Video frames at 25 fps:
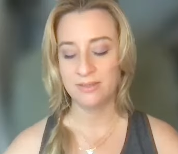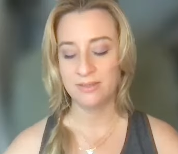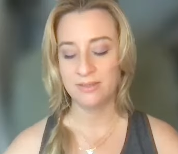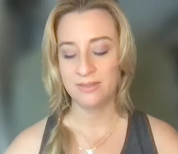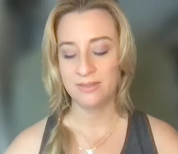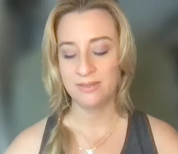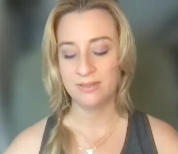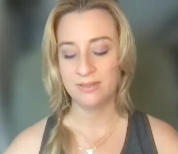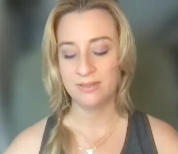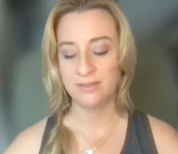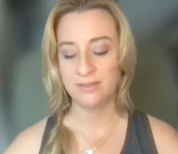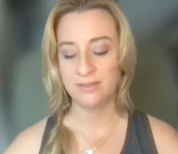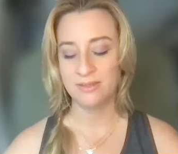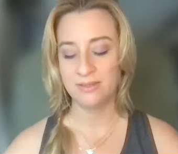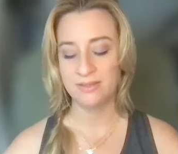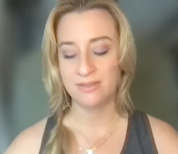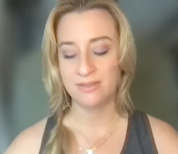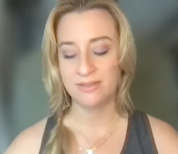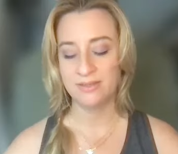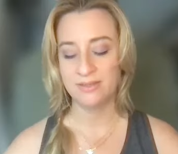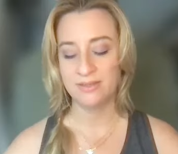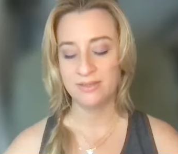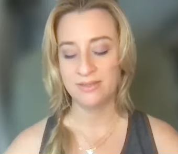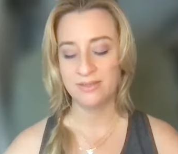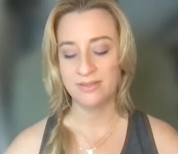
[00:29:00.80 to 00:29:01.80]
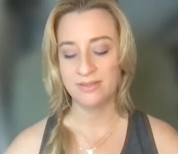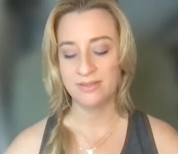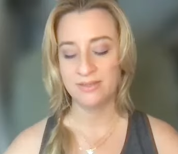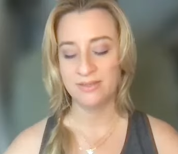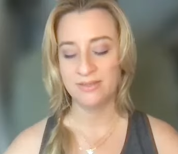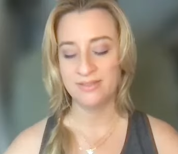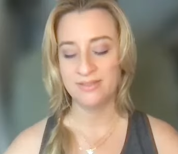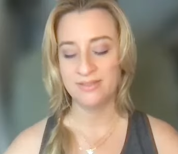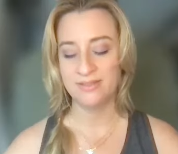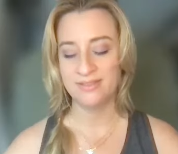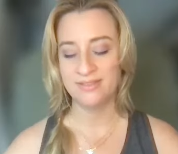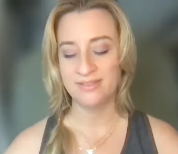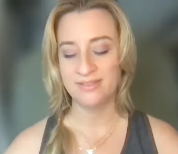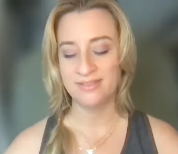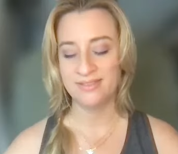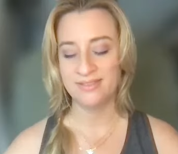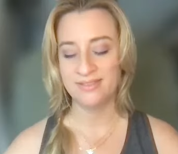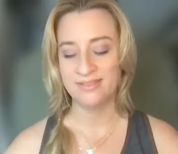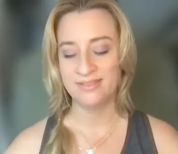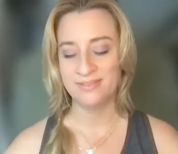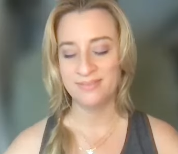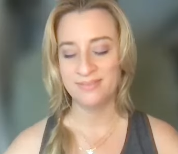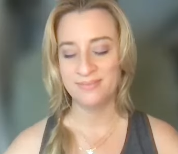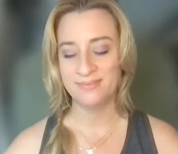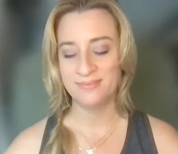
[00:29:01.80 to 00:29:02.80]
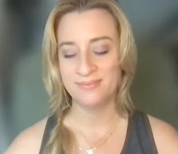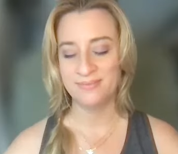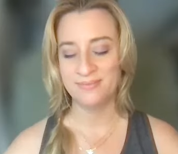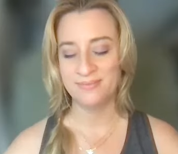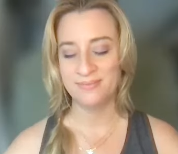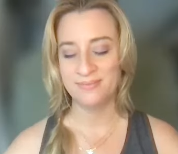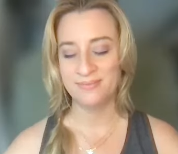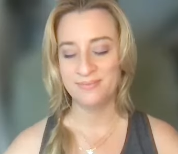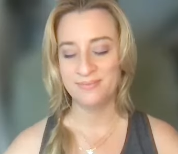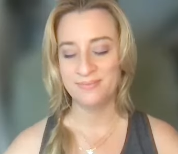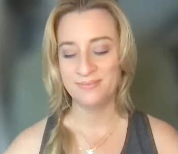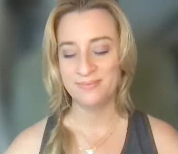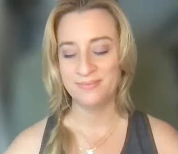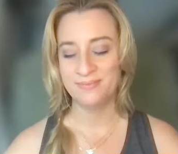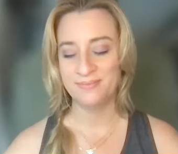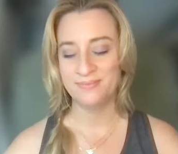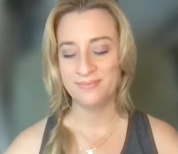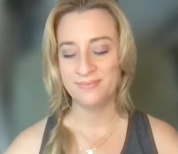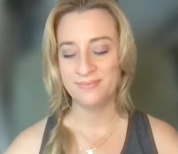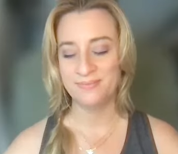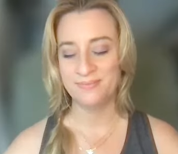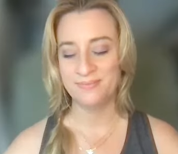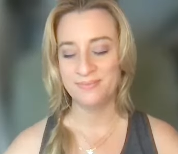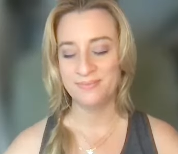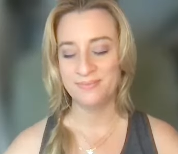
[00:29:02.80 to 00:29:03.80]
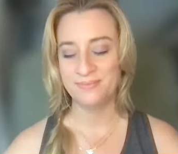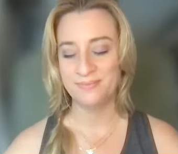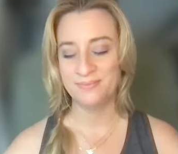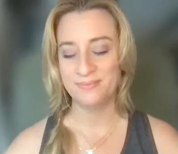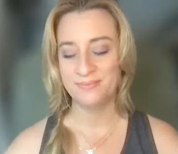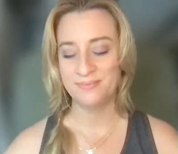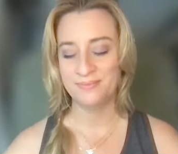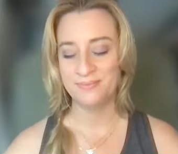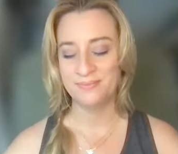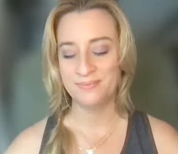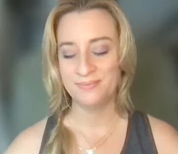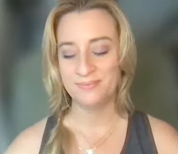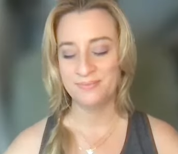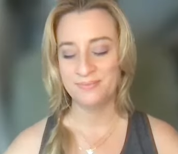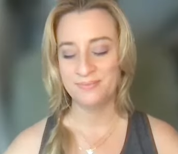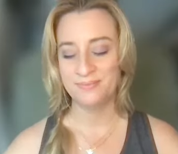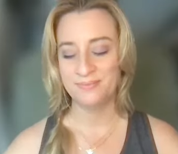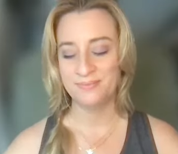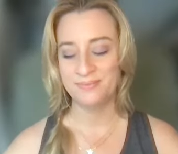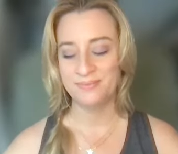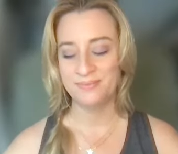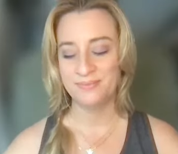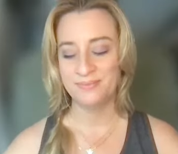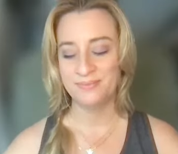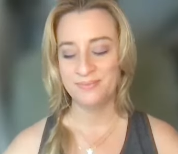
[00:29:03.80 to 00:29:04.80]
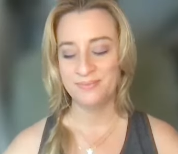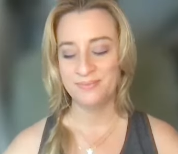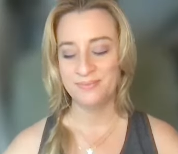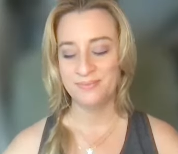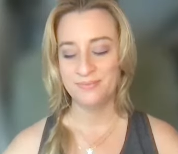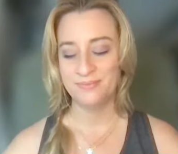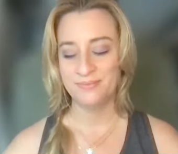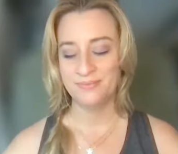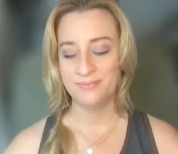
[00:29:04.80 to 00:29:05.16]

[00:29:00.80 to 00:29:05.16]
(silence)